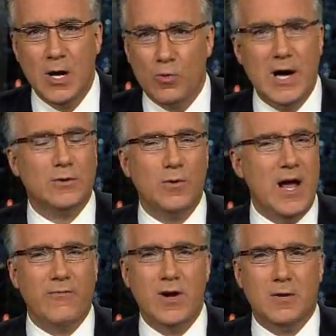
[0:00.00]
right through
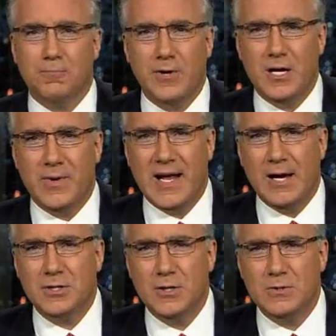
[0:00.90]
every complaint about how
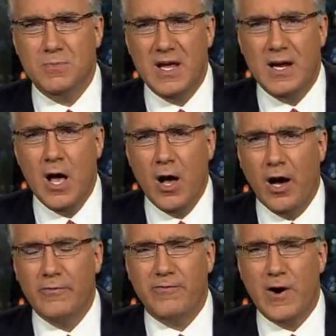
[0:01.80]
she was being
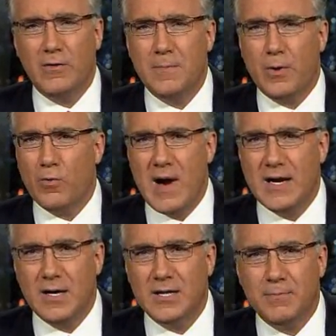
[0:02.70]
unfairly
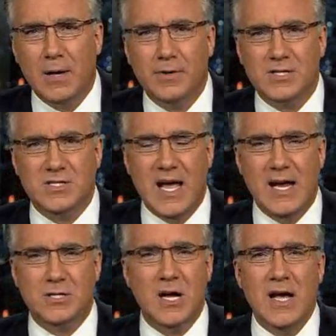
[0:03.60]
paraded on the public stage